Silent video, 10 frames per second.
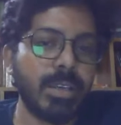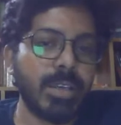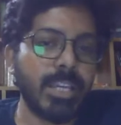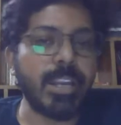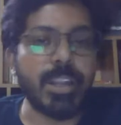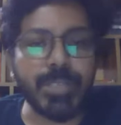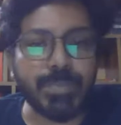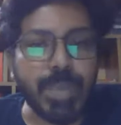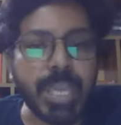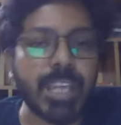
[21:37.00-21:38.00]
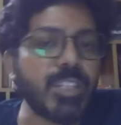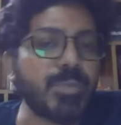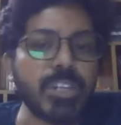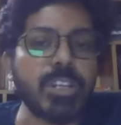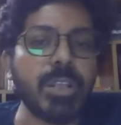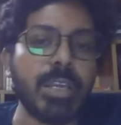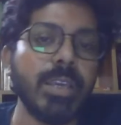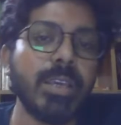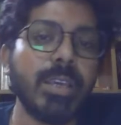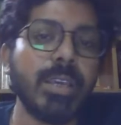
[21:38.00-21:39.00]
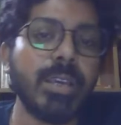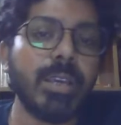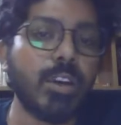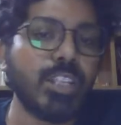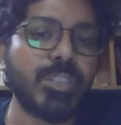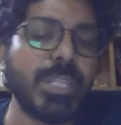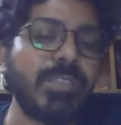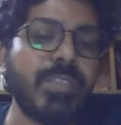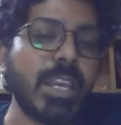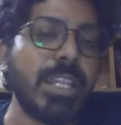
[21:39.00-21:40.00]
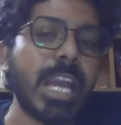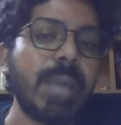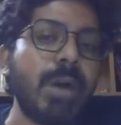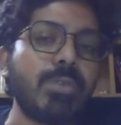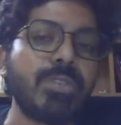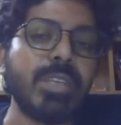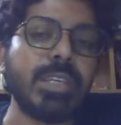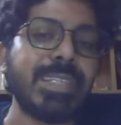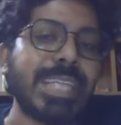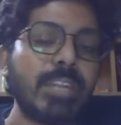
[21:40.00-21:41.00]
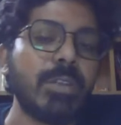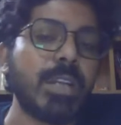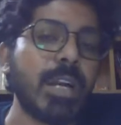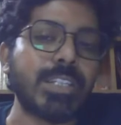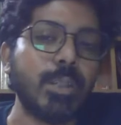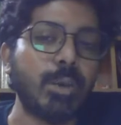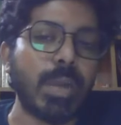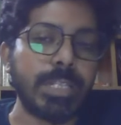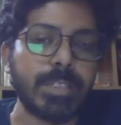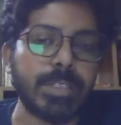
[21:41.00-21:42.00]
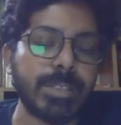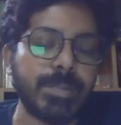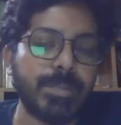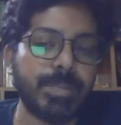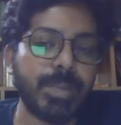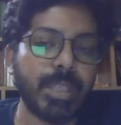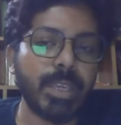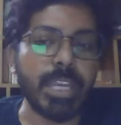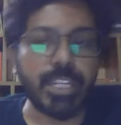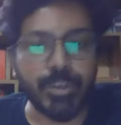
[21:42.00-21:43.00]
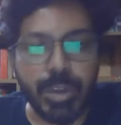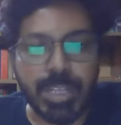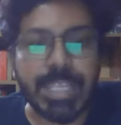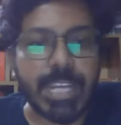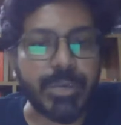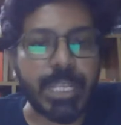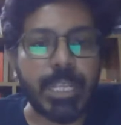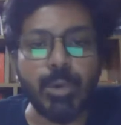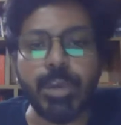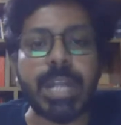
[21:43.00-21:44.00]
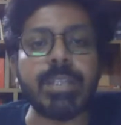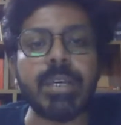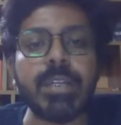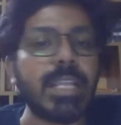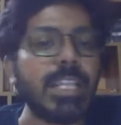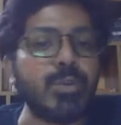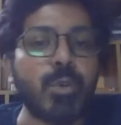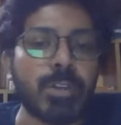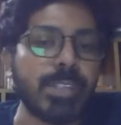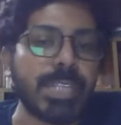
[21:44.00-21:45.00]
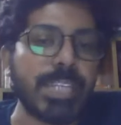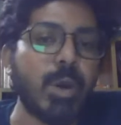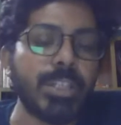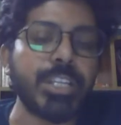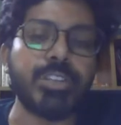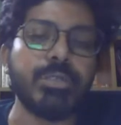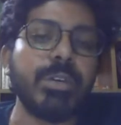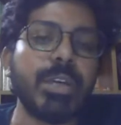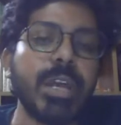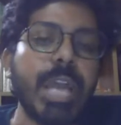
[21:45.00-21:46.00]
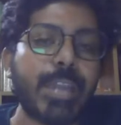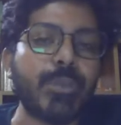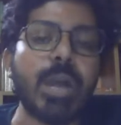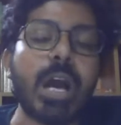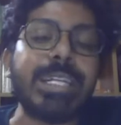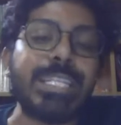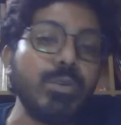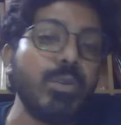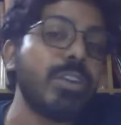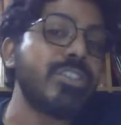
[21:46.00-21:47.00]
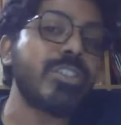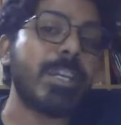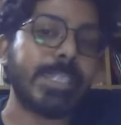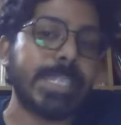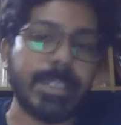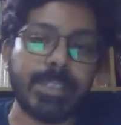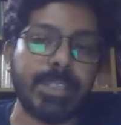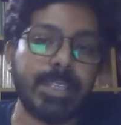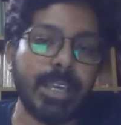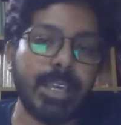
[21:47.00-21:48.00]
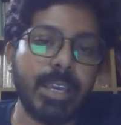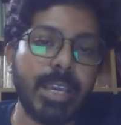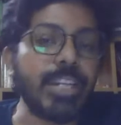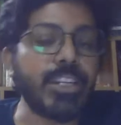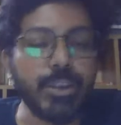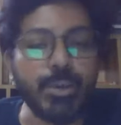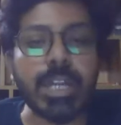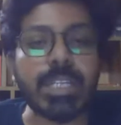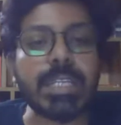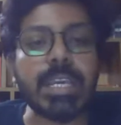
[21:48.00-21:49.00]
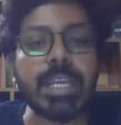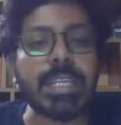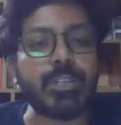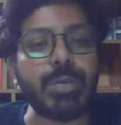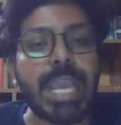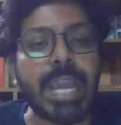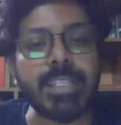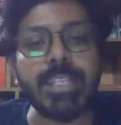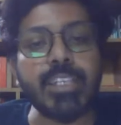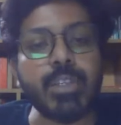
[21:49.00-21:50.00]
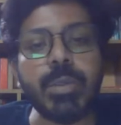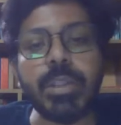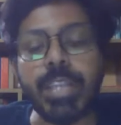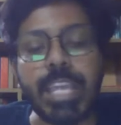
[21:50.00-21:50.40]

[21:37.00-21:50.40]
Here I'm speaking specially or specifically about the scheduled caste localities. It requires that we look at the Dalit warriors in order to acquire a new consciousness. It requires that we attend to